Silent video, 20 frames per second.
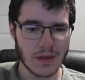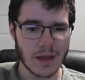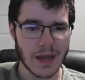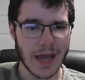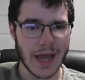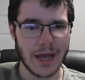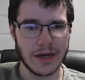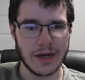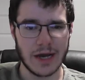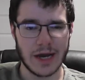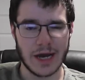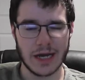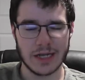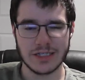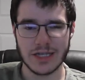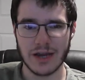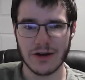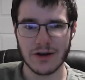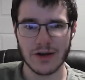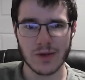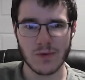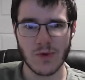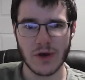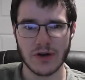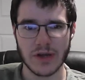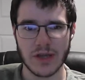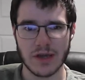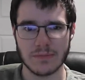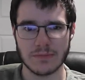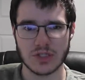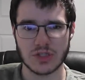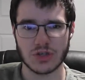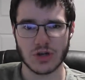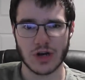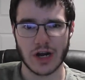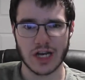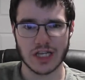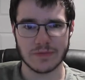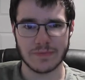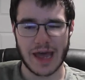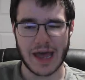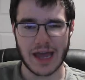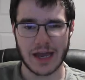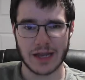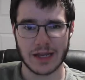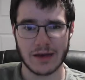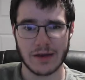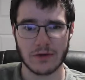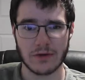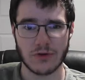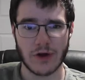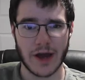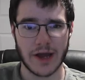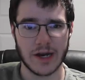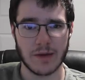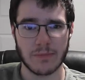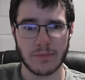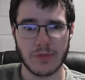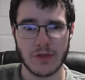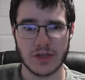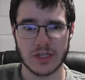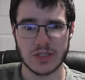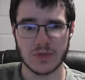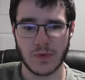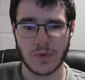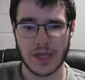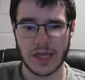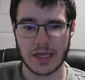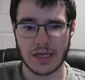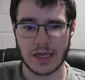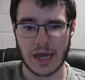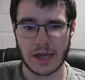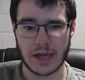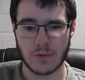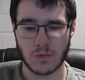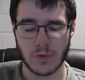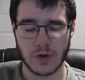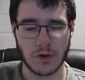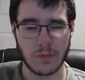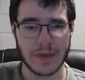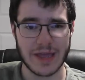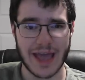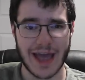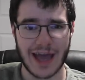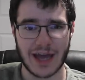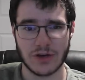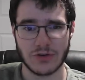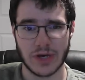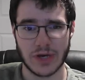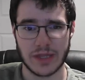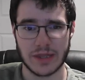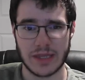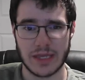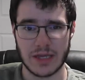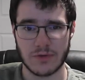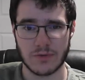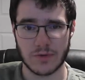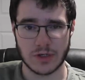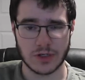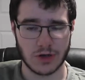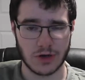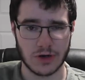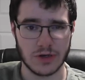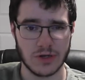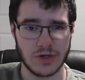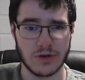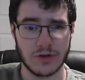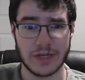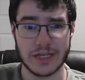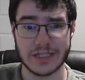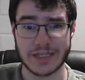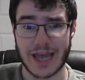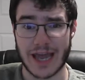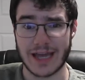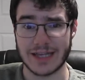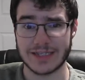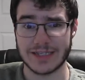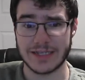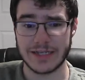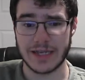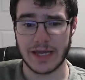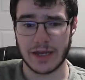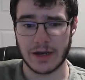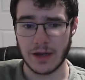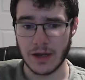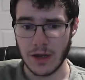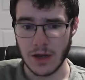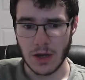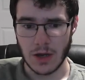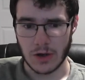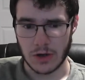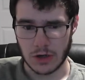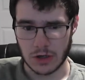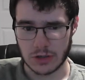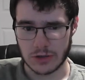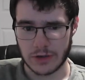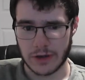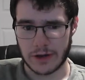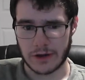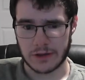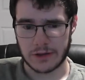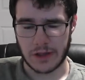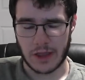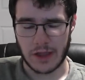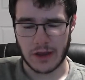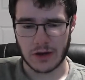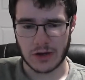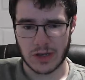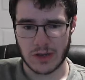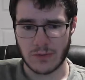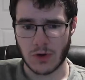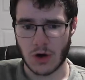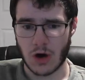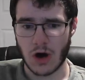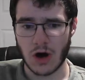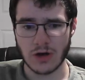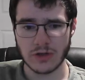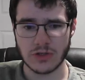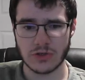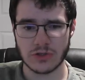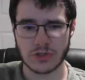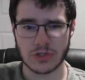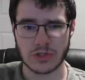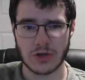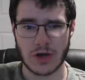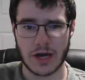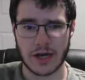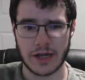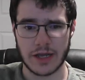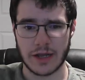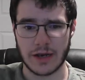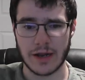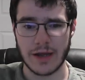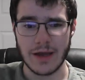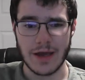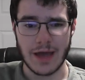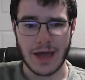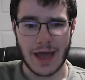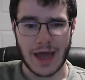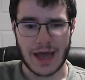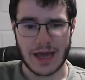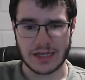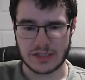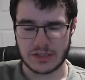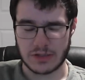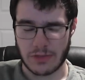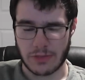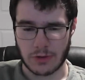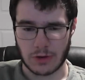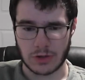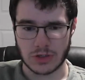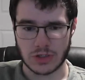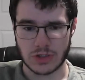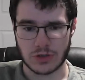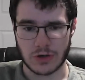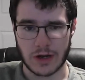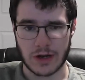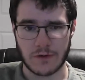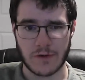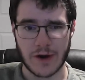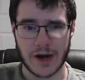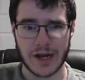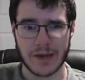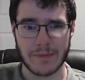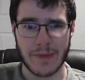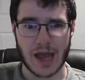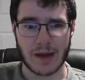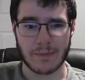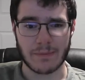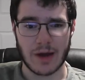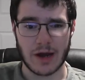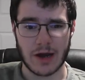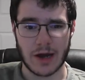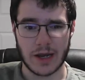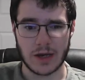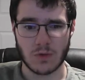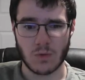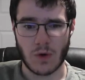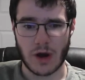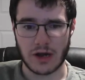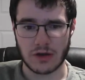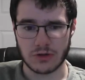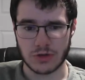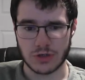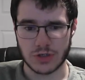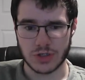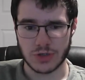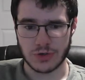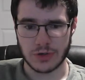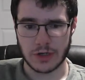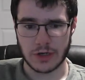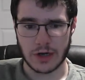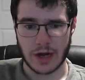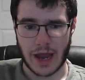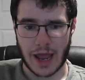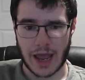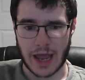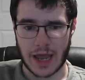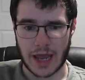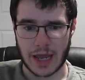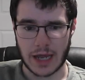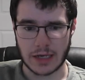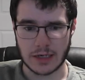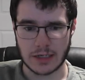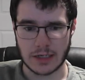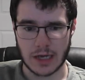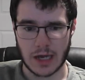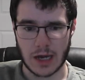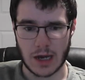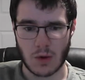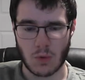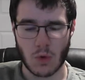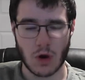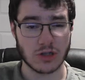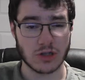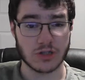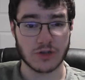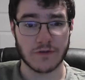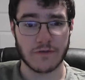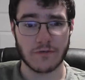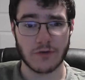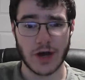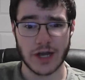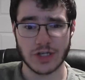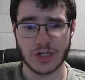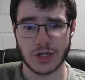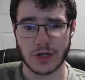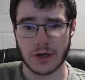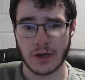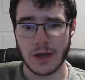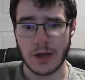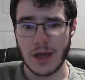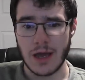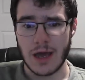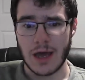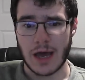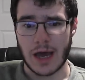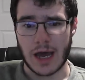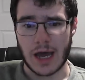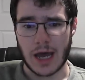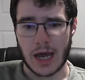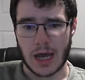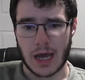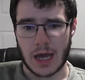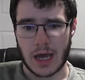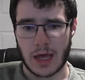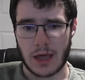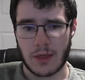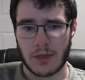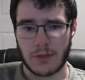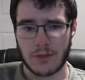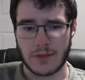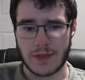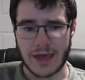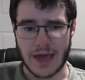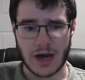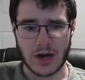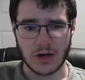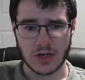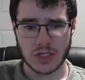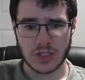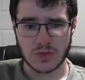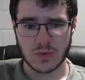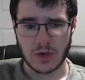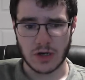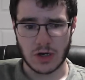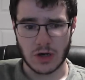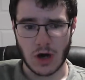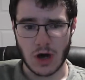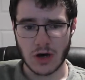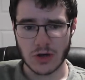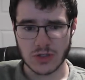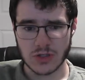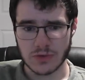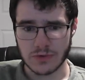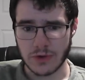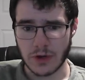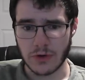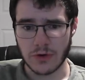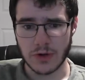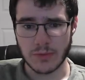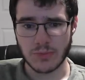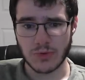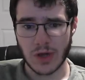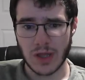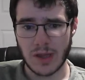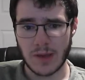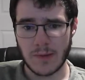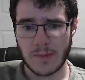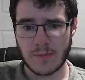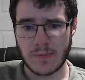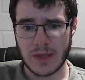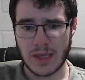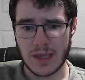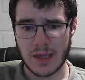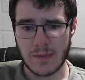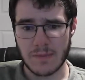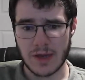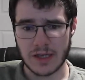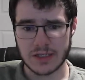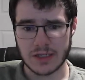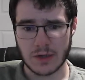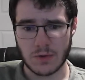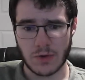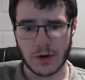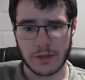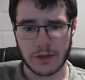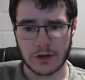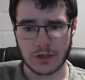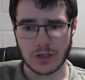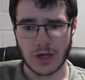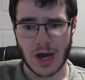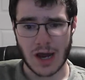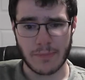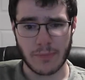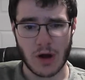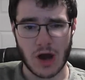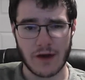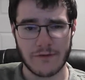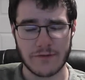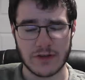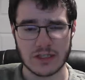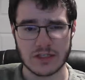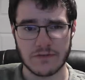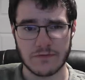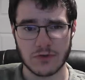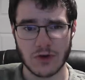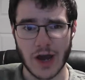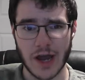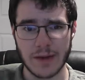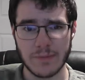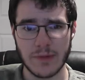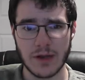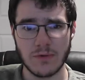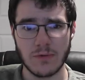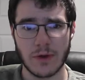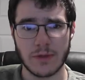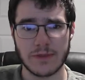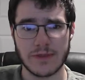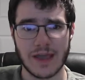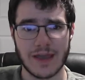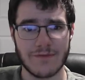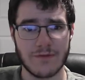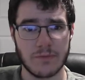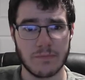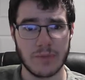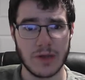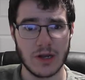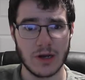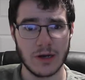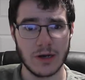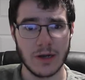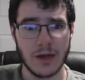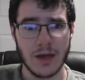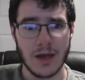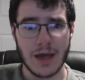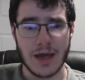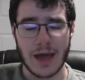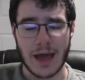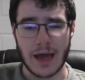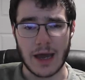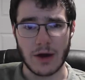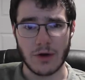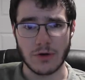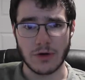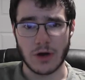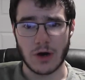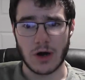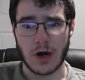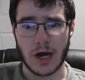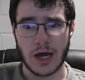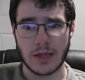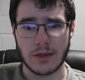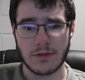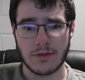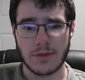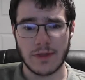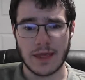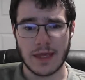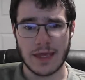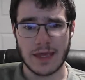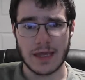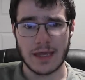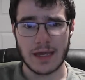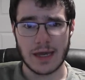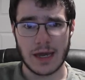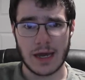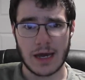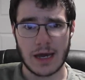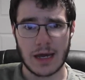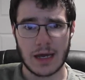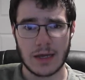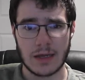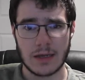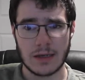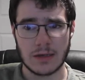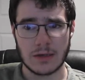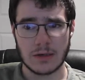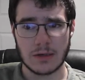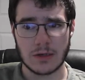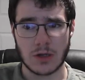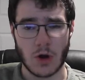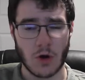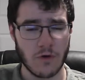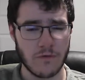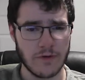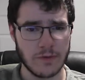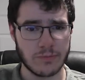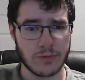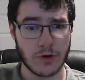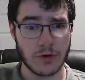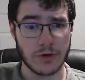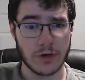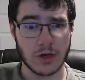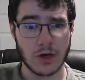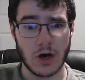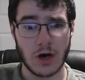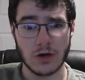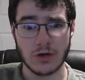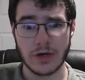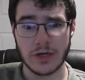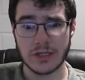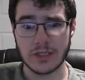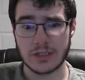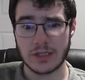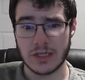And Terry Williams draws back into the lineup this week and will be handling the return duties as he did earlier in the year. He will also slot in as the third-string running back behind Wilder Jr. and Walter Fletcher. The Elks will also notably be missing one of their top offensive linemen, with David Beard out on the COVID protocol list